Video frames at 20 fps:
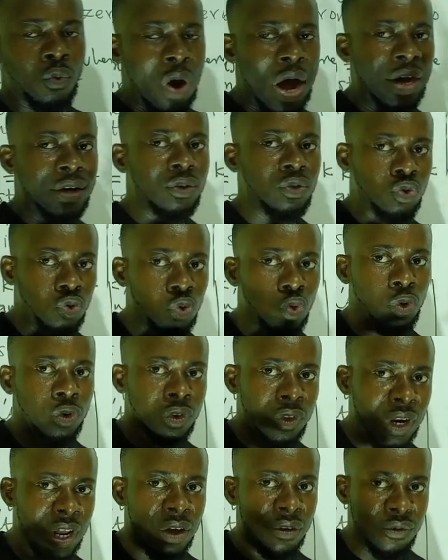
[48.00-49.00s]
1,
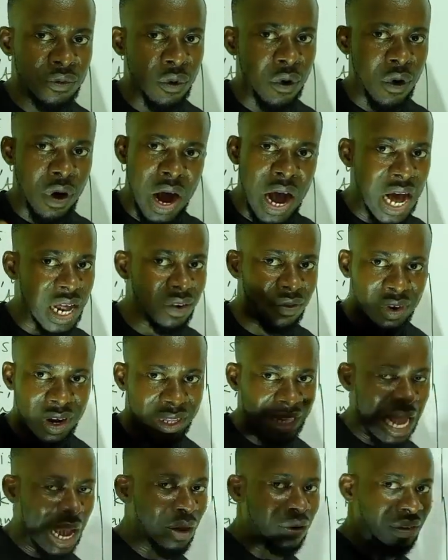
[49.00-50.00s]
2, 3, 4,
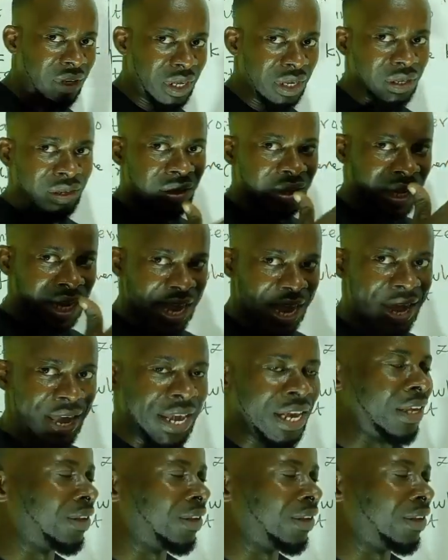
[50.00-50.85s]
100,000, k